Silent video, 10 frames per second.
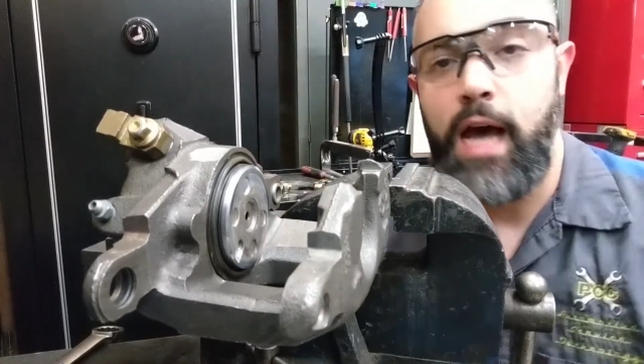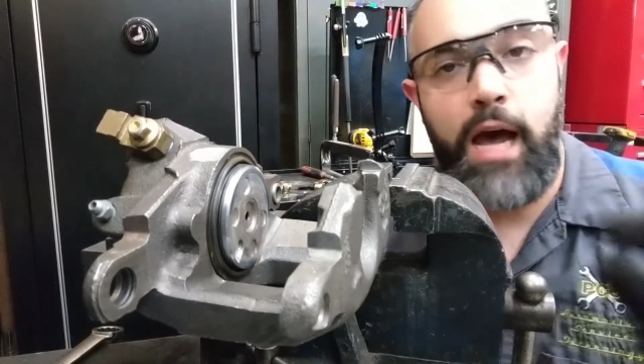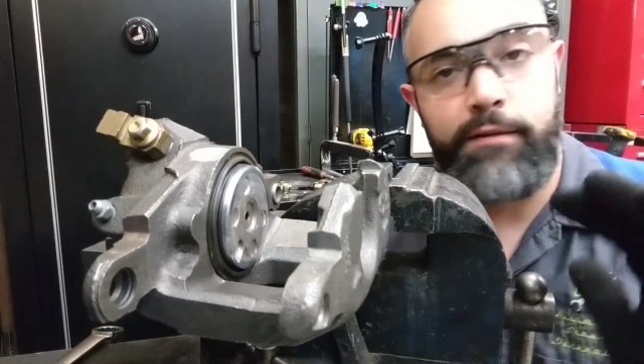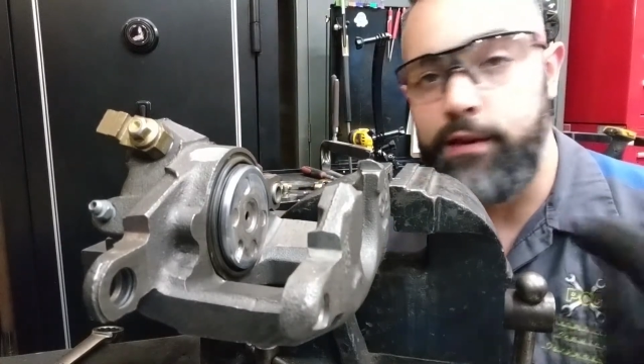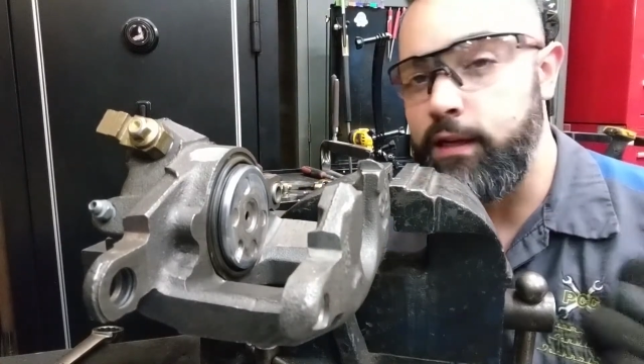
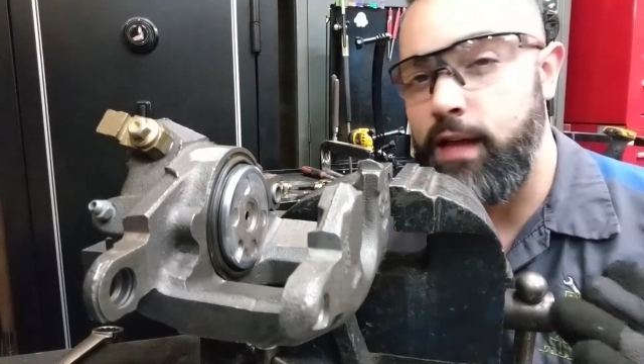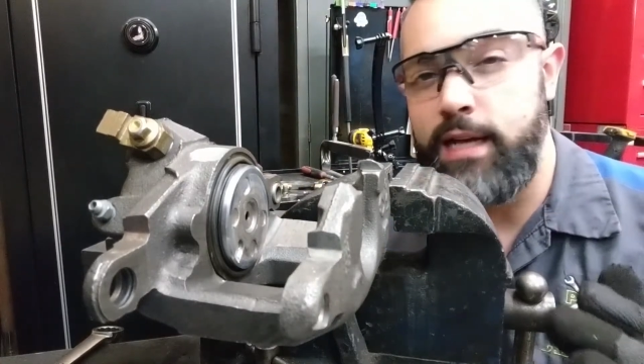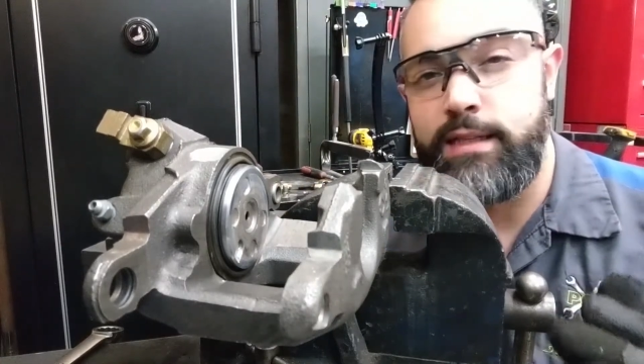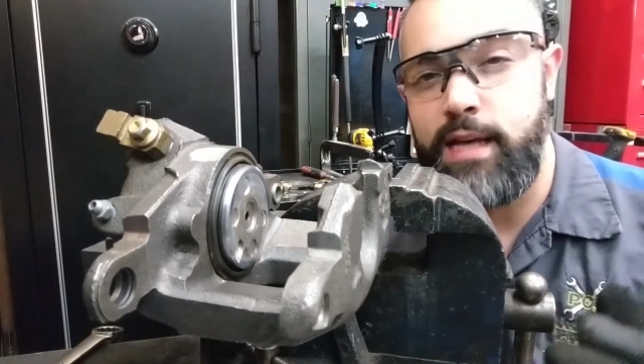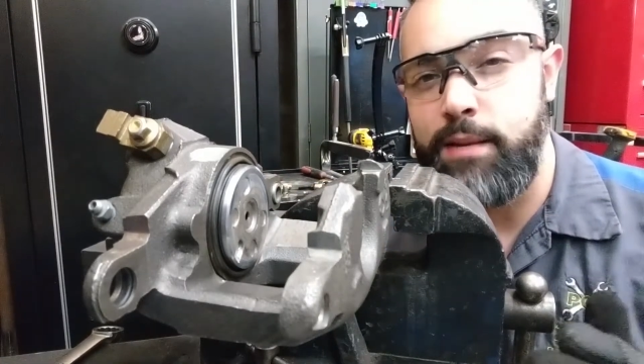everything
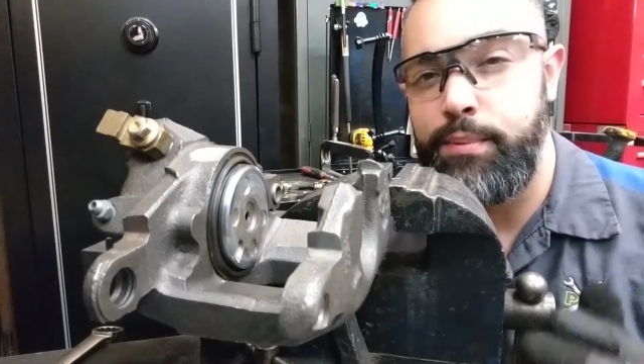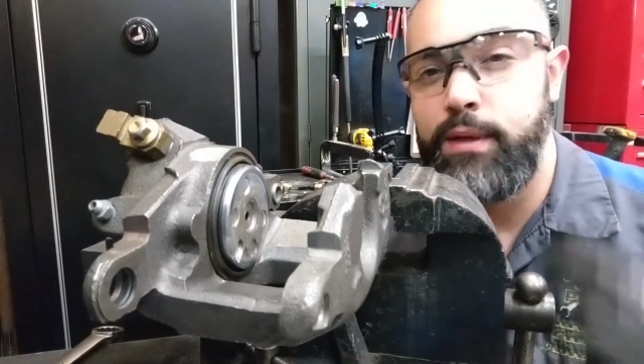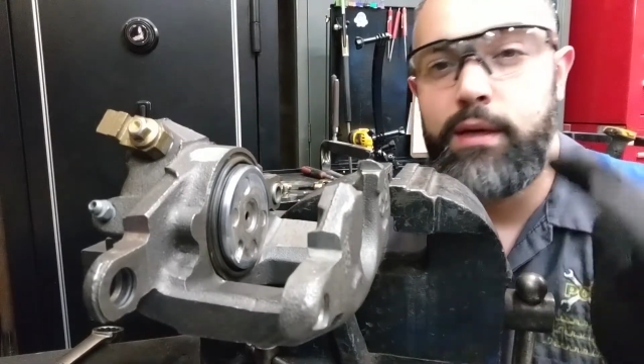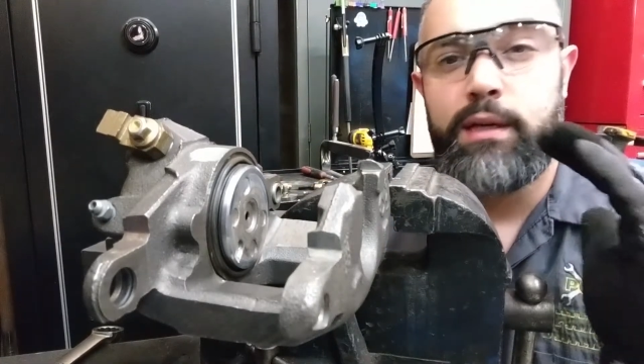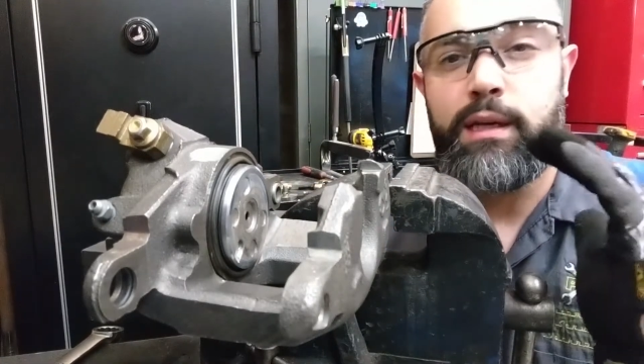lines up,
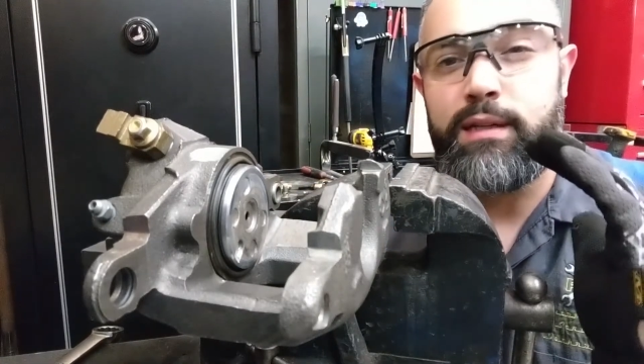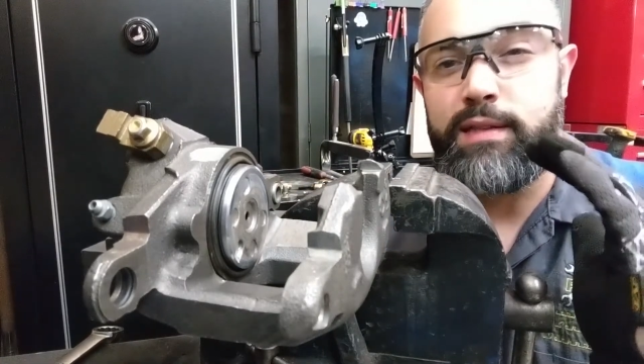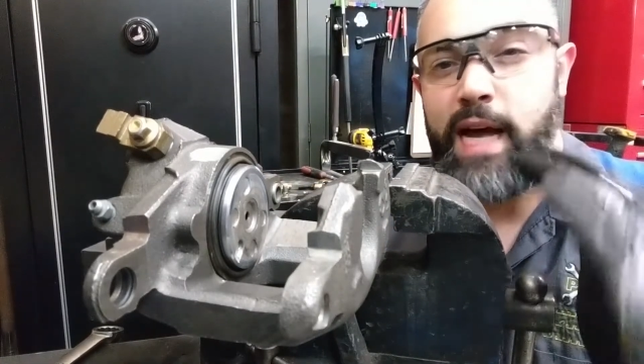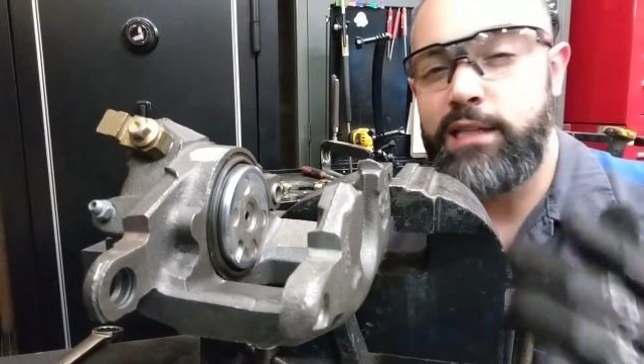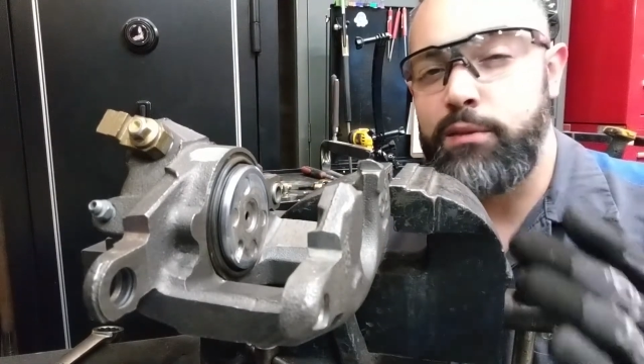because
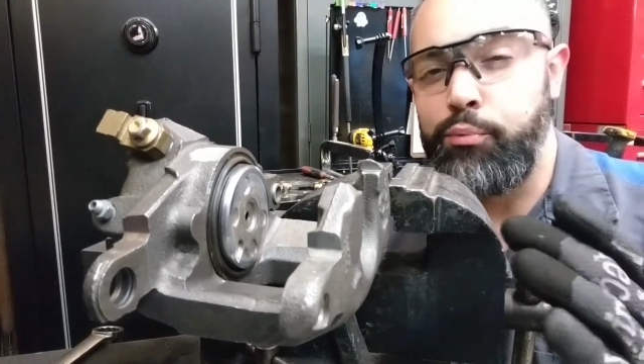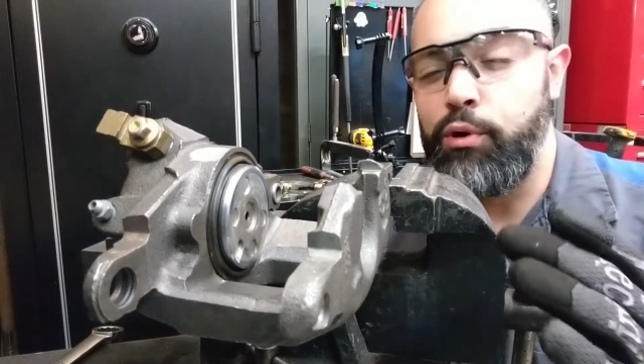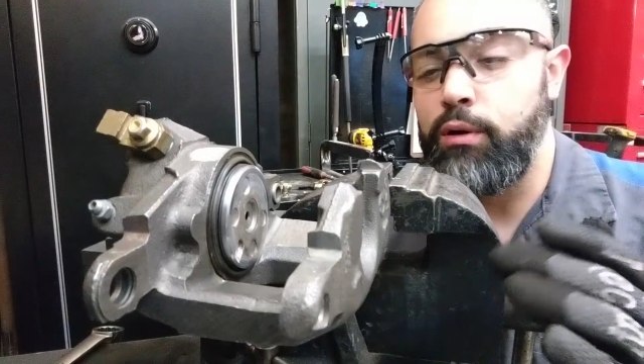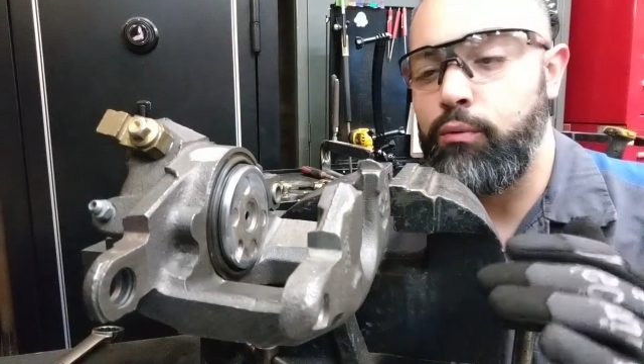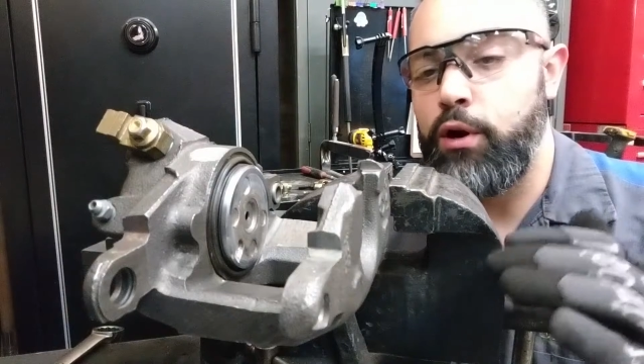that's the
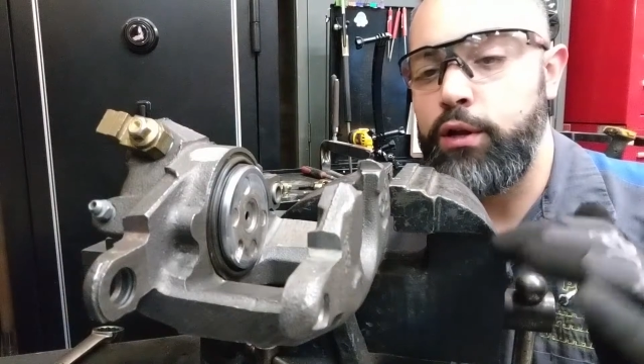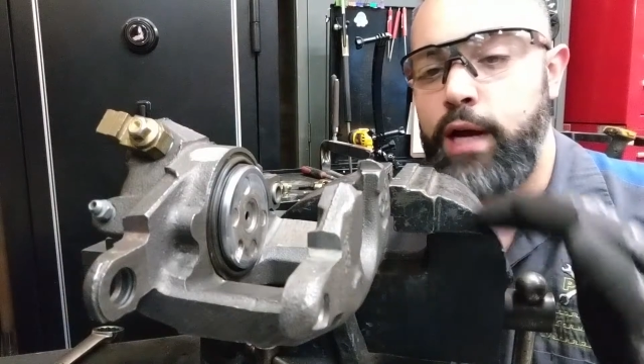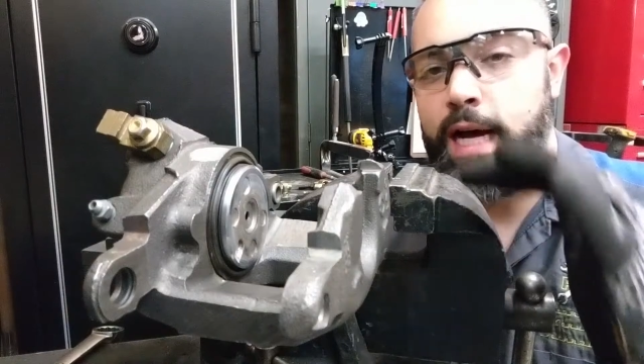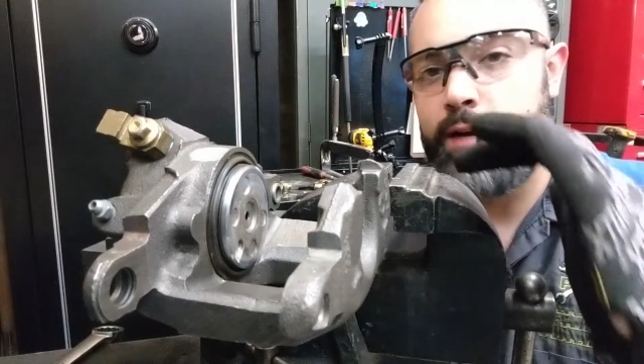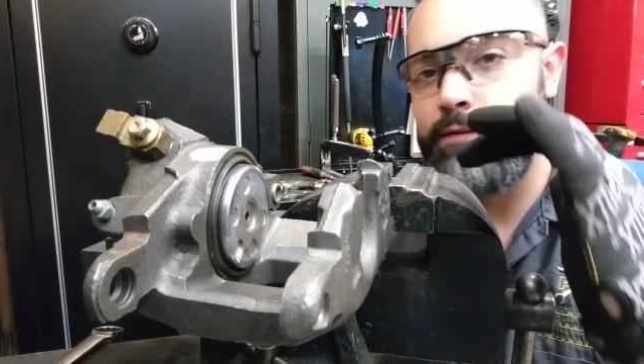point where you
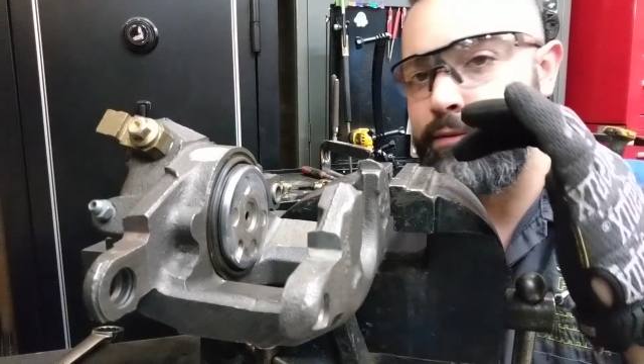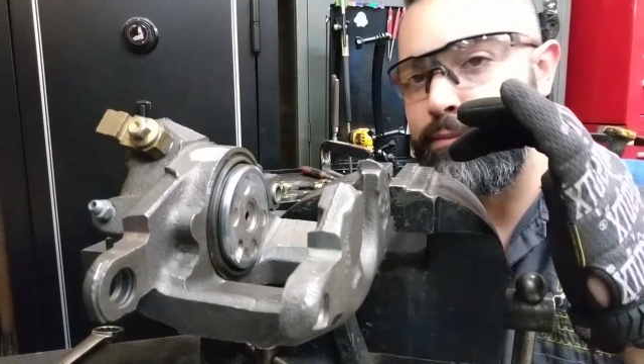have